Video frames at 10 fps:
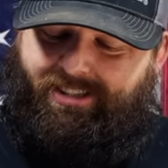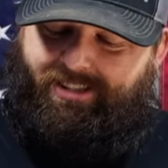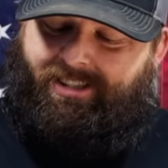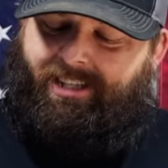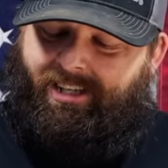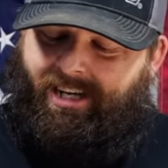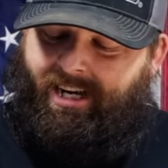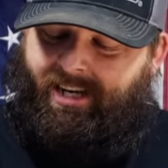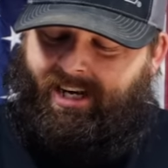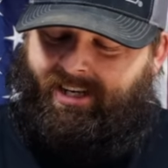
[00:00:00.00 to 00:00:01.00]
feels. Yeah,
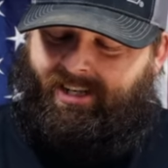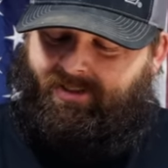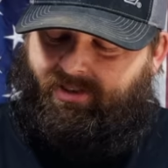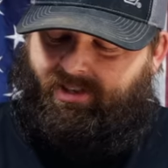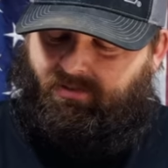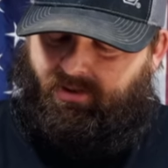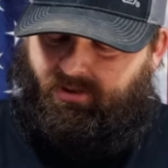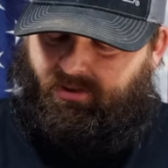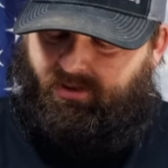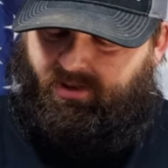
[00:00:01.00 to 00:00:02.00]
I, I like the way it
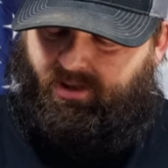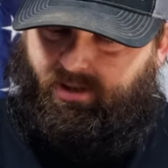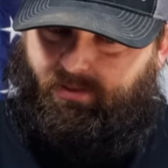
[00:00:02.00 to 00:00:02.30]
feels. The um,